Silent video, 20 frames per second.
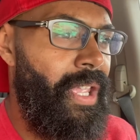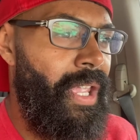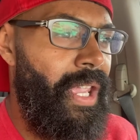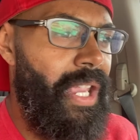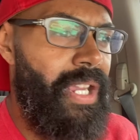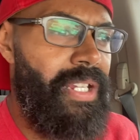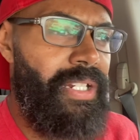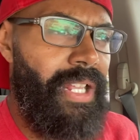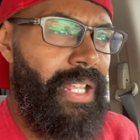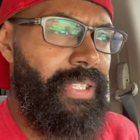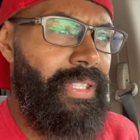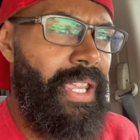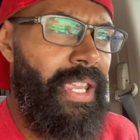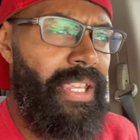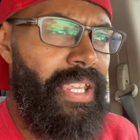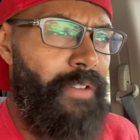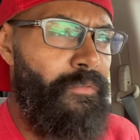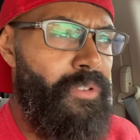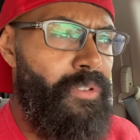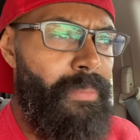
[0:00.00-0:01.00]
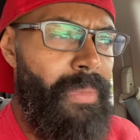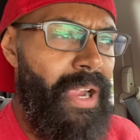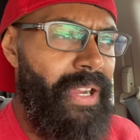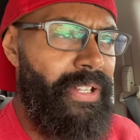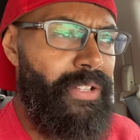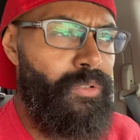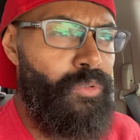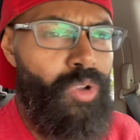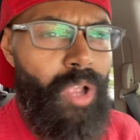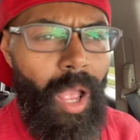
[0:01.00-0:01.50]
and I thank
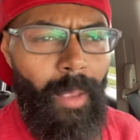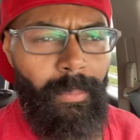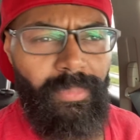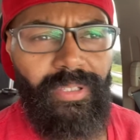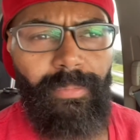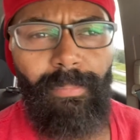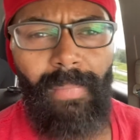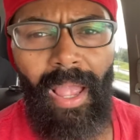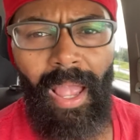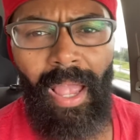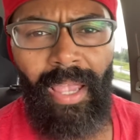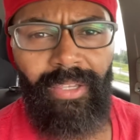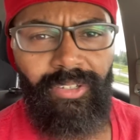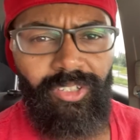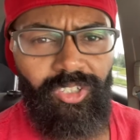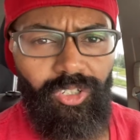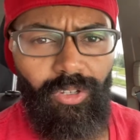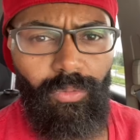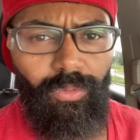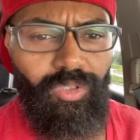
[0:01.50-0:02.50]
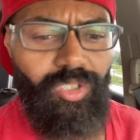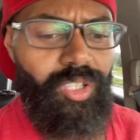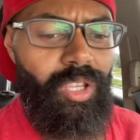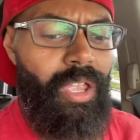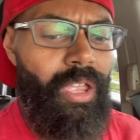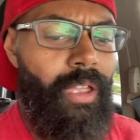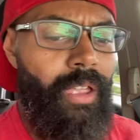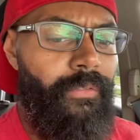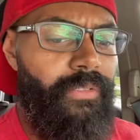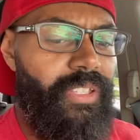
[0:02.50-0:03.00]
everybody who comes by, shows
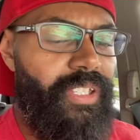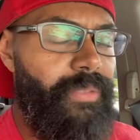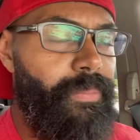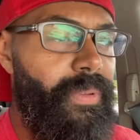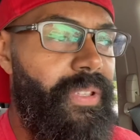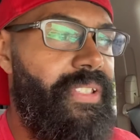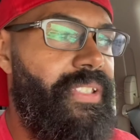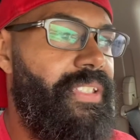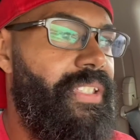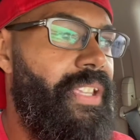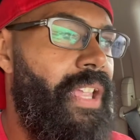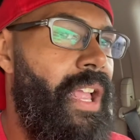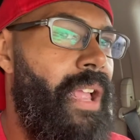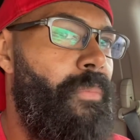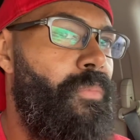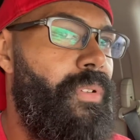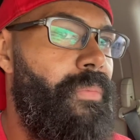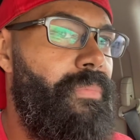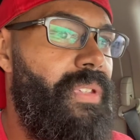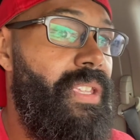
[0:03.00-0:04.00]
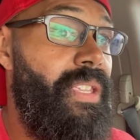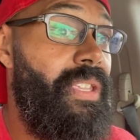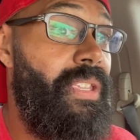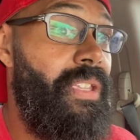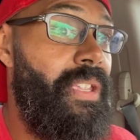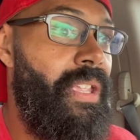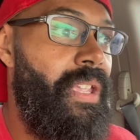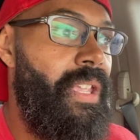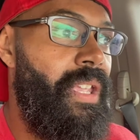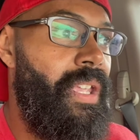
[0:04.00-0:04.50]
love, and spends time with me
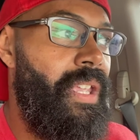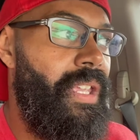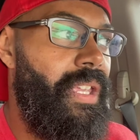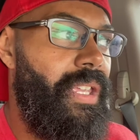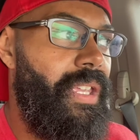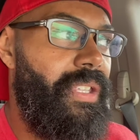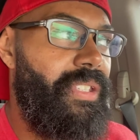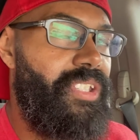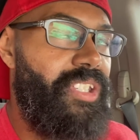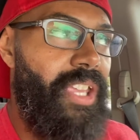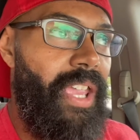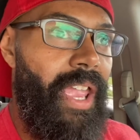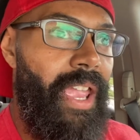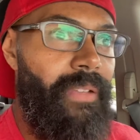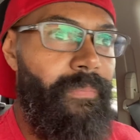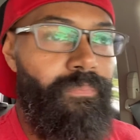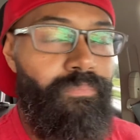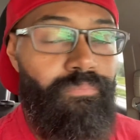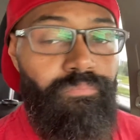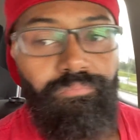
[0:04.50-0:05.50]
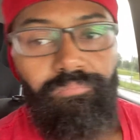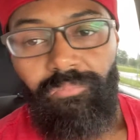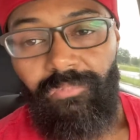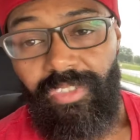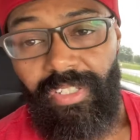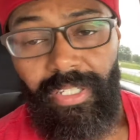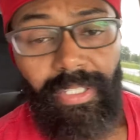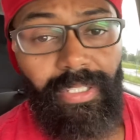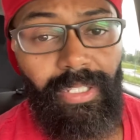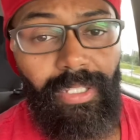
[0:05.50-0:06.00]
in chat
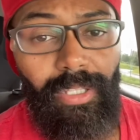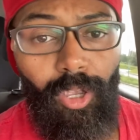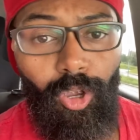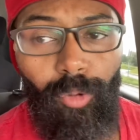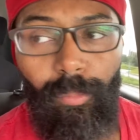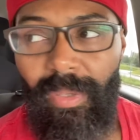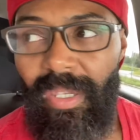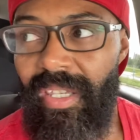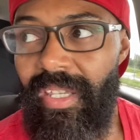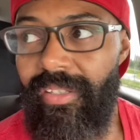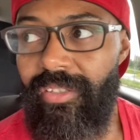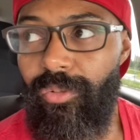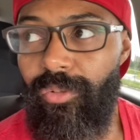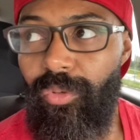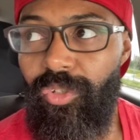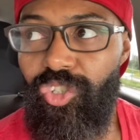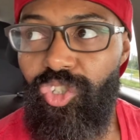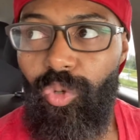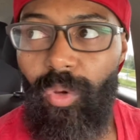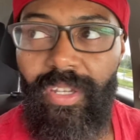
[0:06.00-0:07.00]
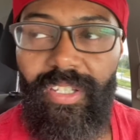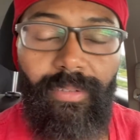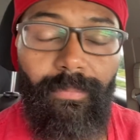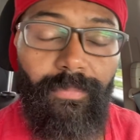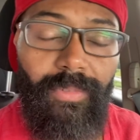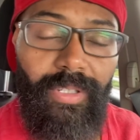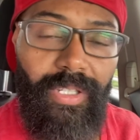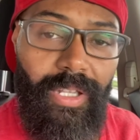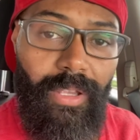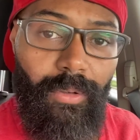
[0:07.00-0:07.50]
to get to know me and to enjoy some
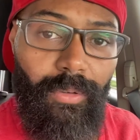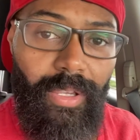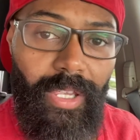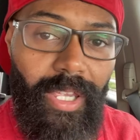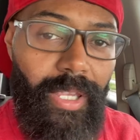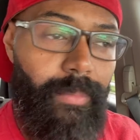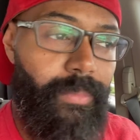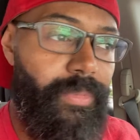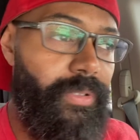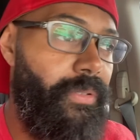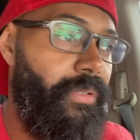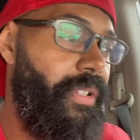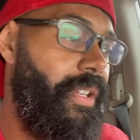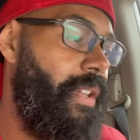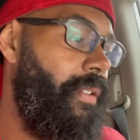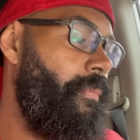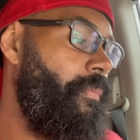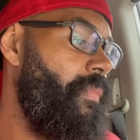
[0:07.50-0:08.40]
video games, okay?